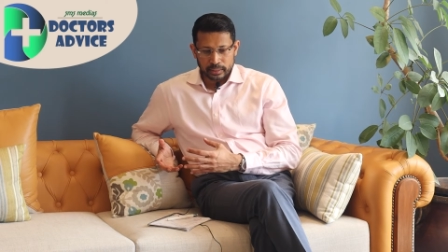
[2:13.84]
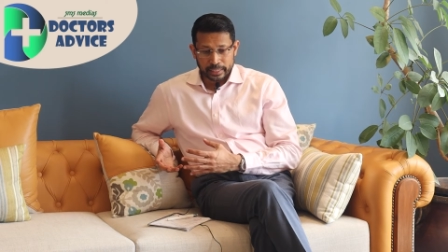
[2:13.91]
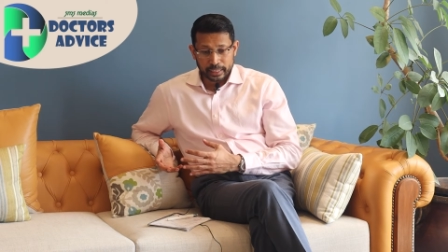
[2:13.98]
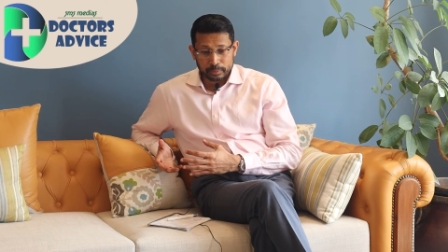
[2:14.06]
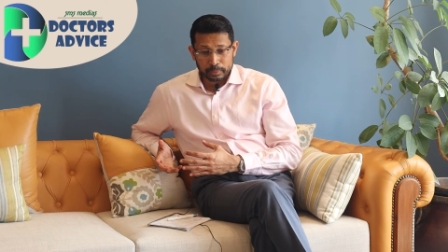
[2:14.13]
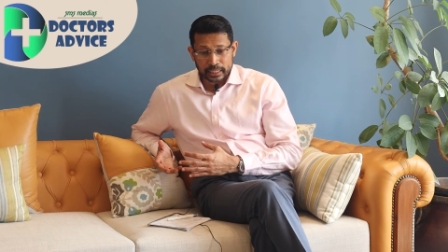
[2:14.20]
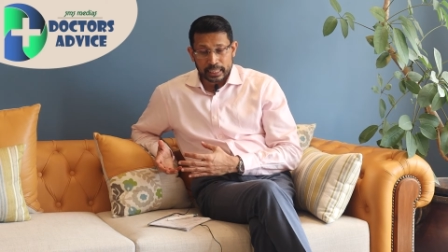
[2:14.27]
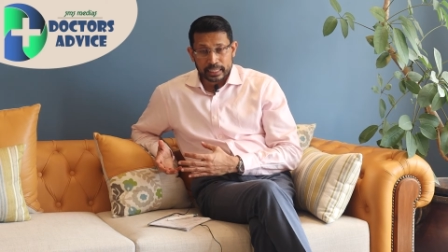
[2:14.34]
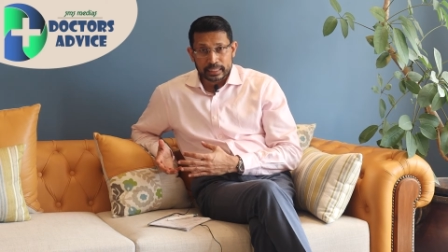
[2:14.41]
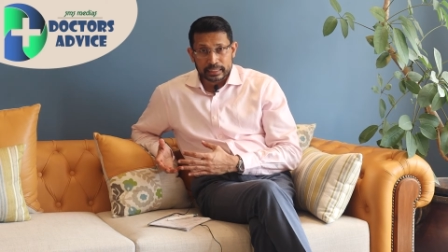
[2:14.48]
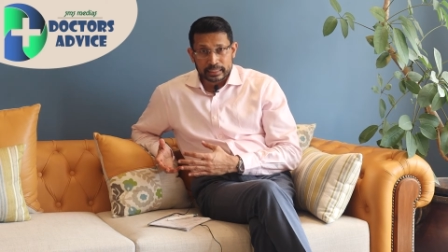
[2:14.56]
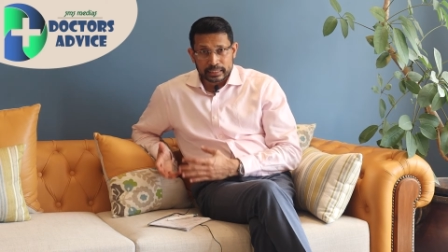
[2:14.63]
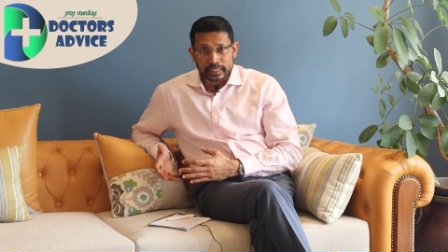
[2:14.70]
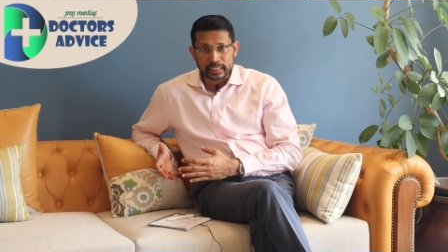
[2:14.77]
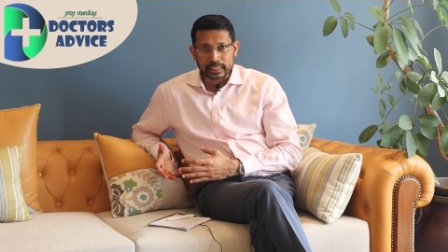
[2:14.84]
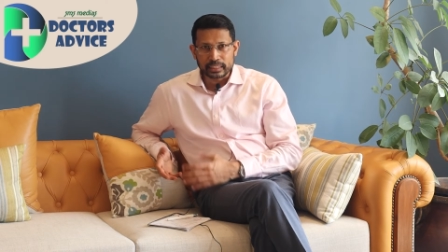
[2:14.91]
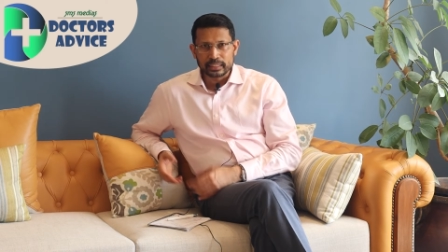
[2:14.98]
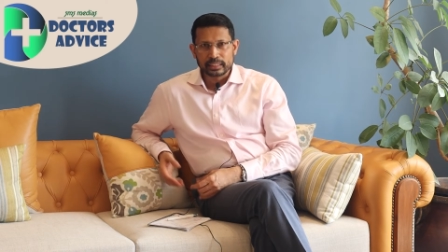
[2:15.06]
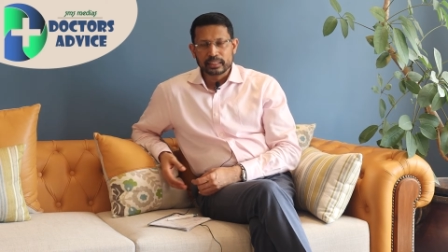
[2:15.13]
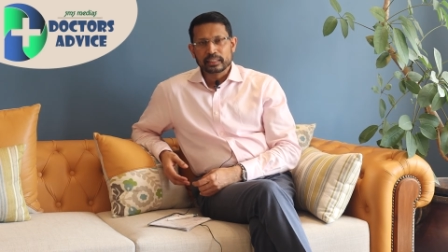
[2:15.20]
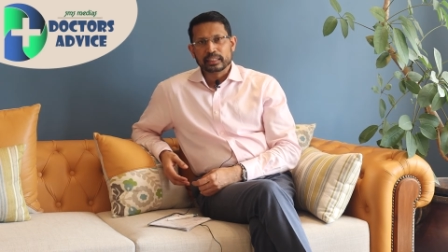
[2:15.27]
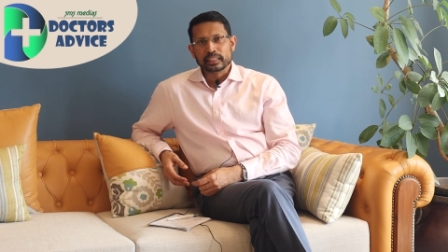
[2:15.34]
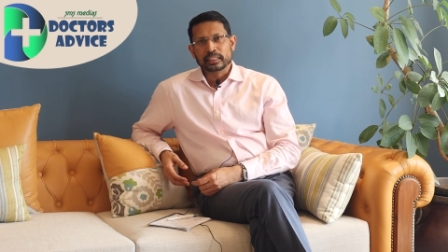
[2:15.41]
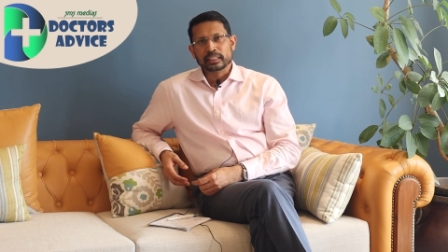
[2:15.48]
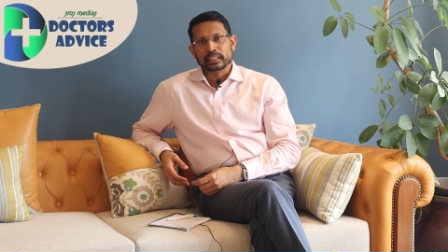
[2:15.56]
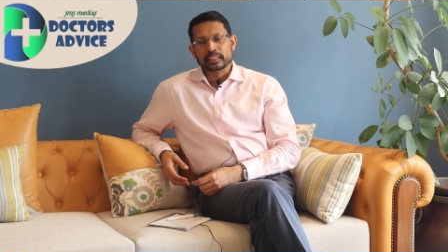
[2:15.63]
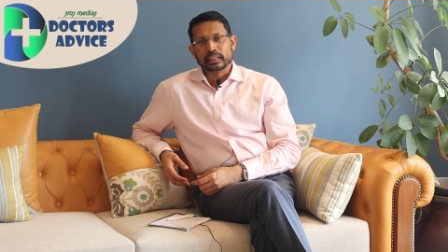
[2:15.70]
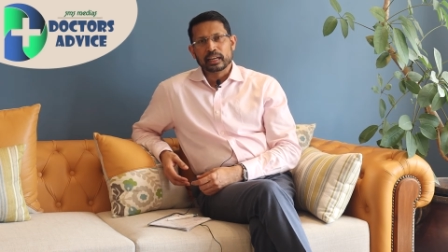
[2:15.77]
hepatitis C
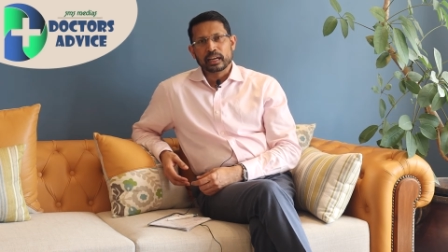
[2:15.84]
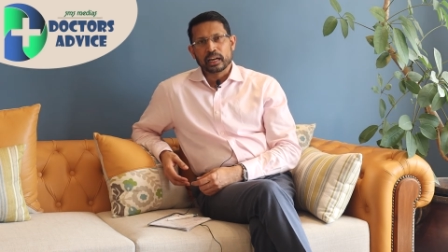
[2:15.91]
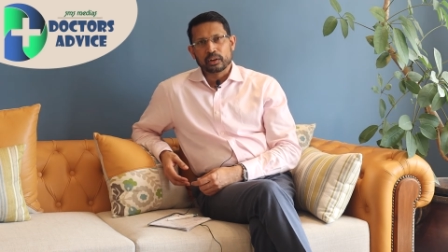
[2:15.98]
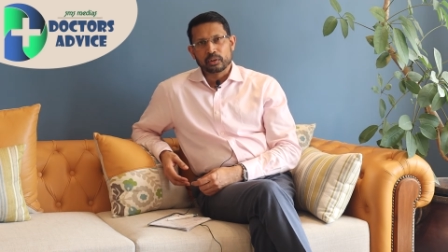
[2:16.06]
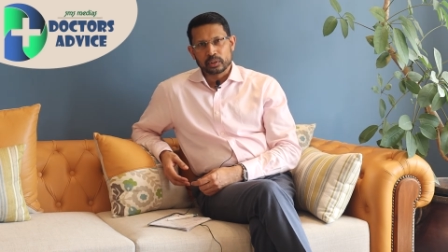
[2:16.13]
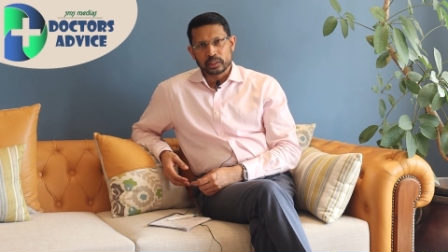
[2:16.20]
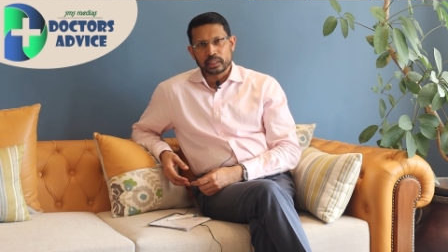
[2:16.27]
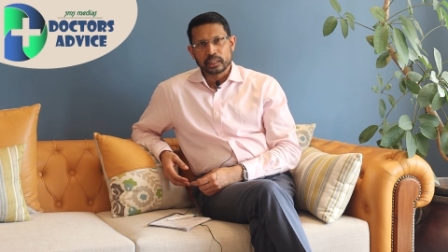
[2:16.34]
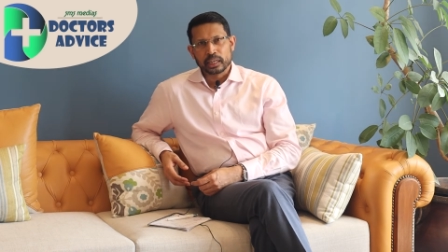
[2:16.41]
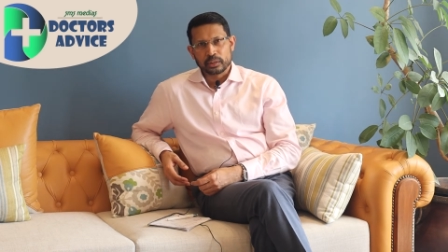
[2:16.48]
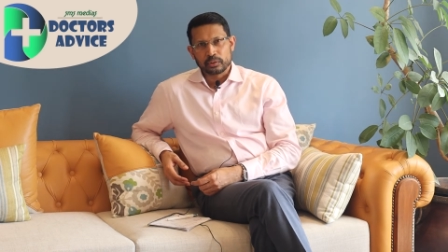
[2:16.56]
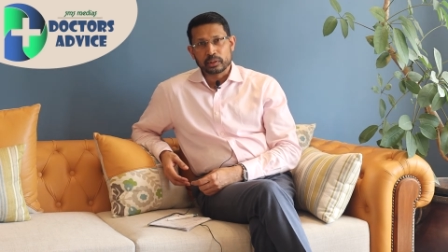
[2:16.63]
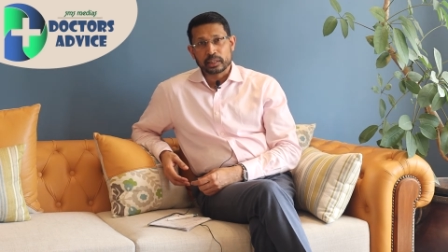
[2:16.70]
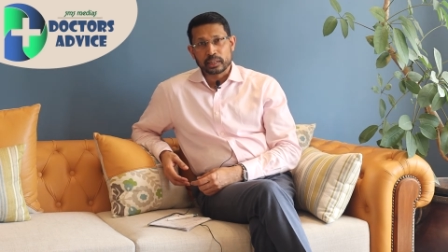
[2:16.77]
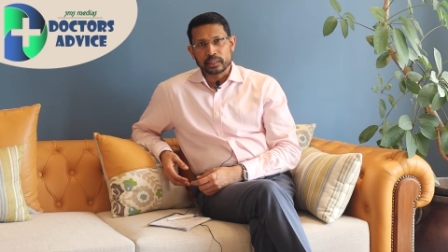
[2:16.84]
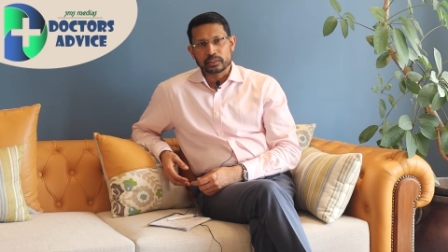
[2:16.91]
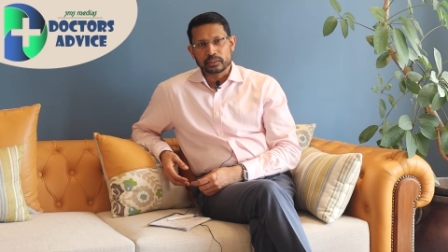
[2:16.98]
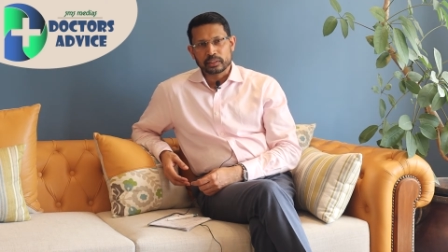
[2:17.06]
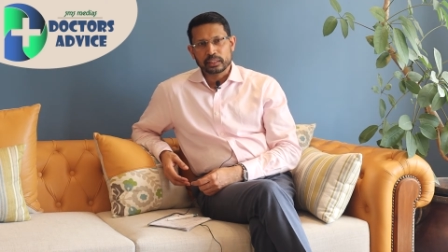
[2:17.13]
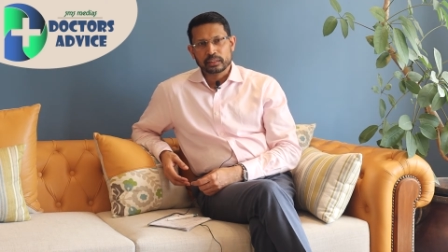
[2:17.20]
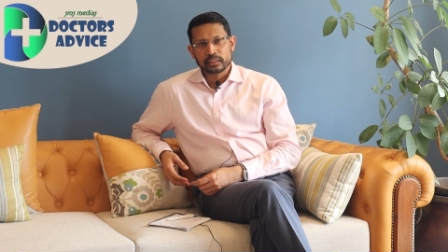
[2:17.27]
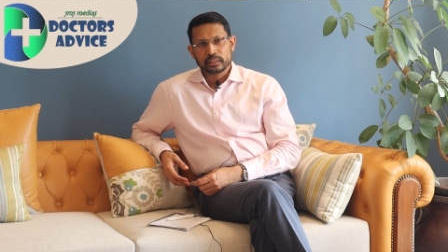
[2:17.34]
in our country,